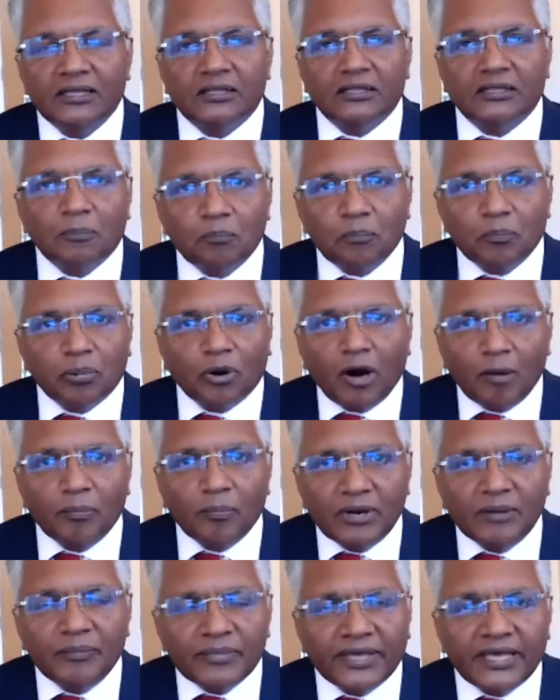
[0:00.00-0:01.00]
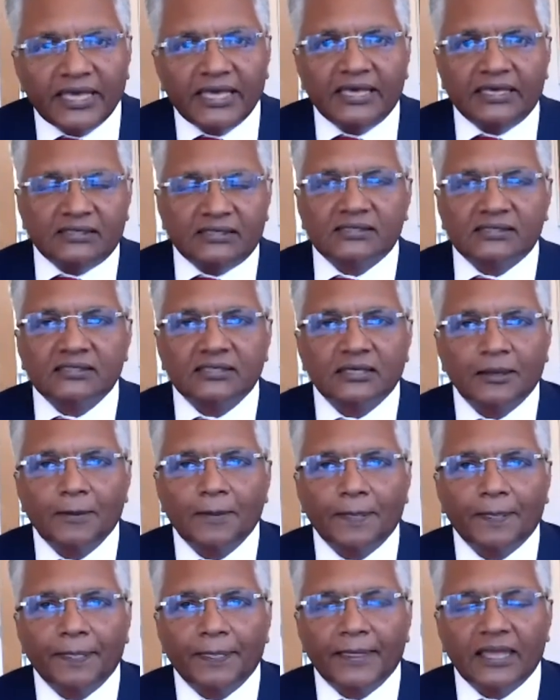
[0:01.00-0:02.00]
The problem is
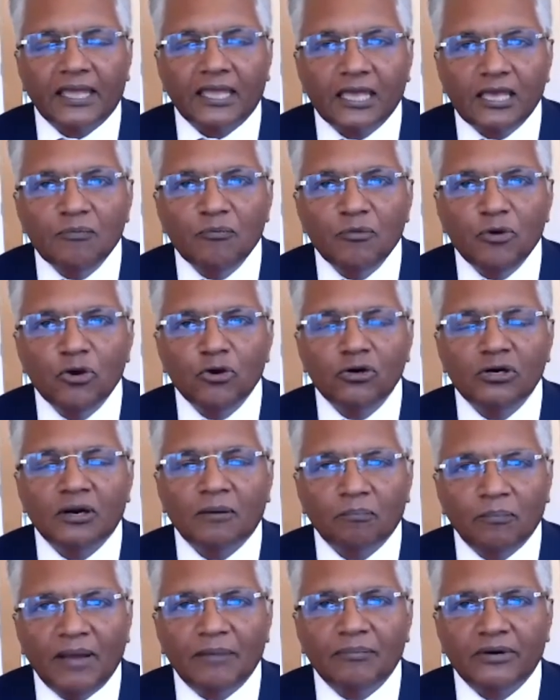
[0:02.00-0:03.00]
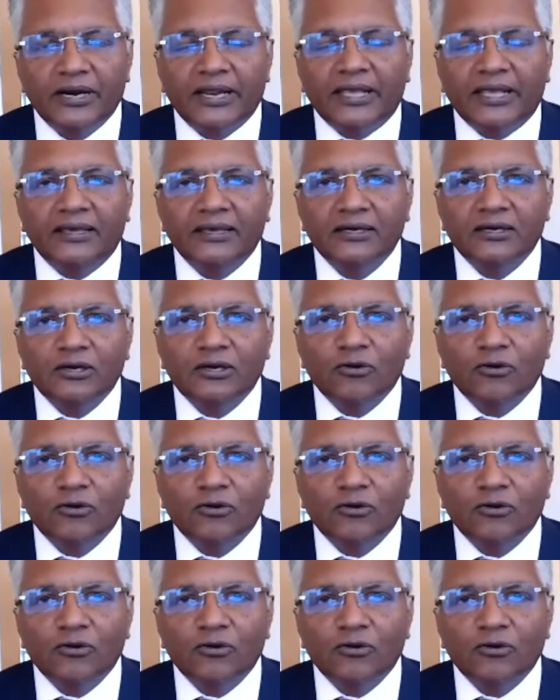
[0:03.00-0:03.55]
immune memory.